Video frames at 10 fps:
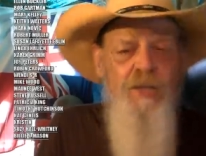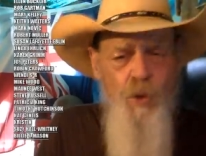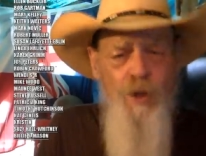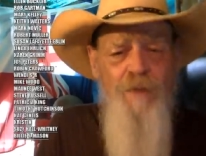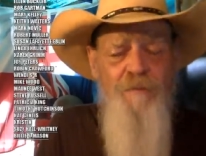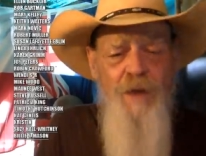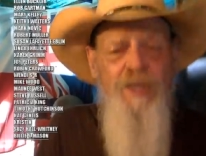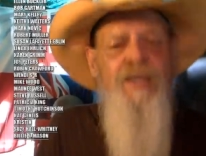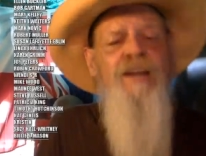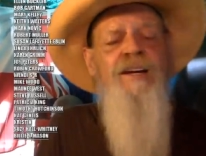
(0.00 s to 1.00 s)
Join the
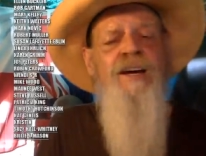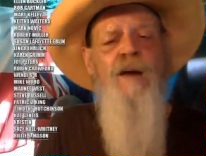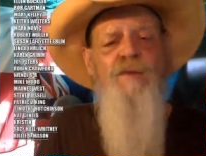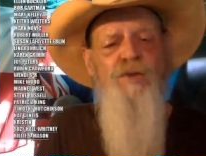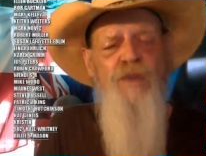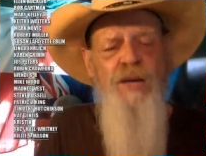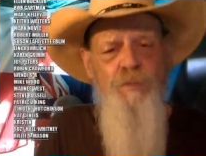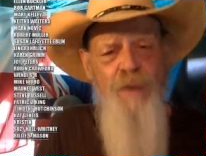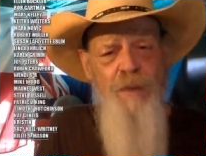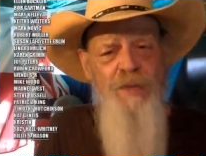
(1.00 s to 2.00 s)
family, get in the
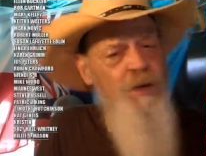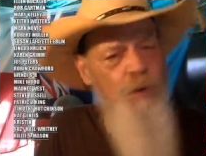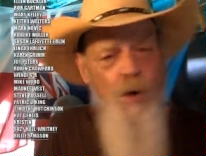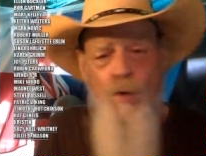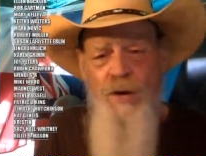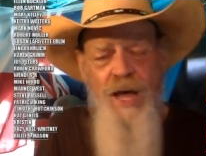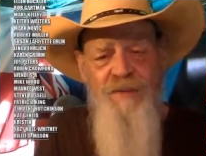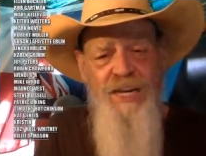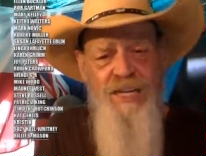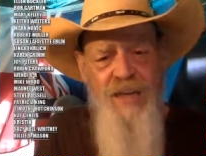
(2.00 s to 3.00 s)
conversation, baby. It's growing
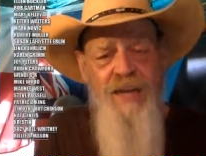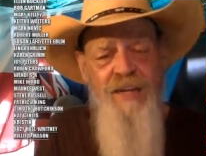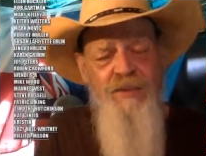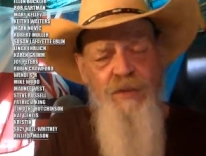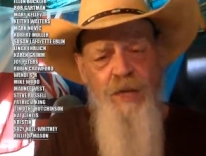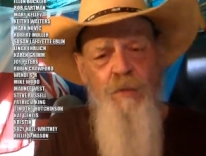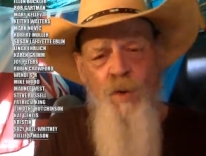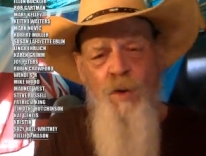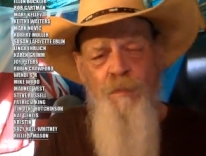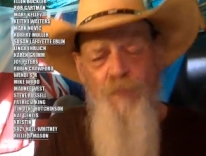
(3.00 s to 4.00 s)
every day, and it's getting
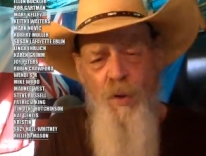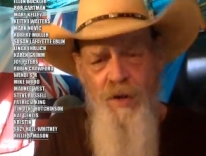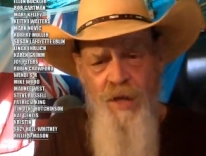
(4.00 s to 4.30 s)
more important